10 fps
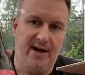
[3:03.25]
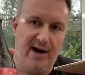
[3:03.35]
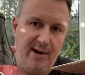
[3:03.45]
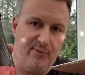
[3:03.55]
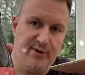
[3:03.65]

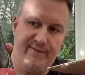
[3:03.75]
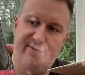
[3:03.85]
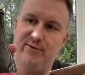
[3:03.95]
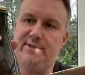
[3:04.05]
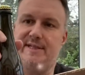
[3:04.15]
I'm looking
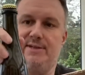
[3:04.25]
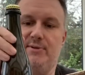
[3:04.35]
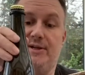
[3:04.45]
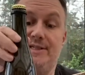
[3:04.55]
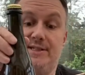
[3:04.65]
forward to this
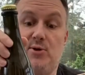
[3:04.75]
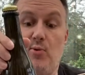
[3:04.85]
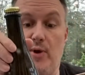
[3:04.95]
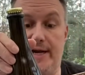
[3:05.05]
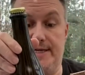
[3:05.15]
one because it's
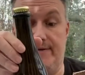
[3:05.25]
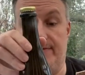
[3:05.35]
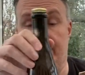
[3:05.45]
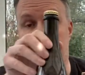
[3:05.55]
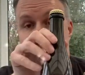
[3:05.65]
quite
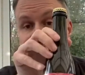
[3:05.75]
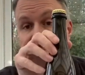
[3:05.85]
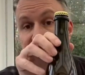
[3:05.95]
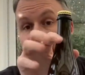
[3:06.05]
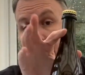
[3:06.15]
different.
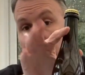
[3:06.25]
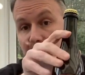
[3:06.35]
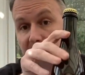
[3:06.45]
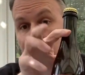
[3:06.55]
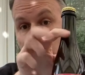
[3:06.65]
So
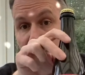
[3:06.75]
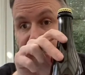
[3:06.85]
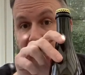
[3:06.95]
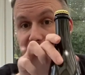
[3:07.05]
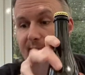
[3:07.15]
we'll
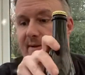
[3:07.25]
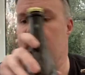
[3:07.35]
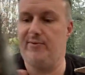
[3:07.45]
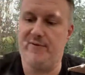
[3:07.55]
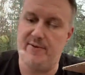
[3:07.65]
definitely be
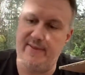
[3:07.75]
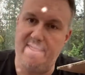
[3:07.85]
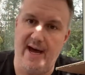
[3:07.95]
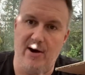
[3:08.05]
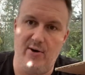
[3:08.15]
reviewing
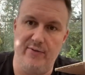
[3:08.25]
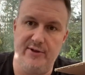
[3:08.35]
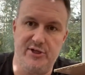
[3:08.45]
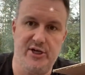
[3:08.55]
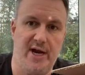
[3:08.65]
that on the
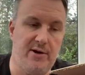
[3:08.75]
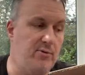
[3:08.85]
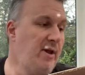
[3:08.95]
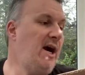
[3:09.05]
channel.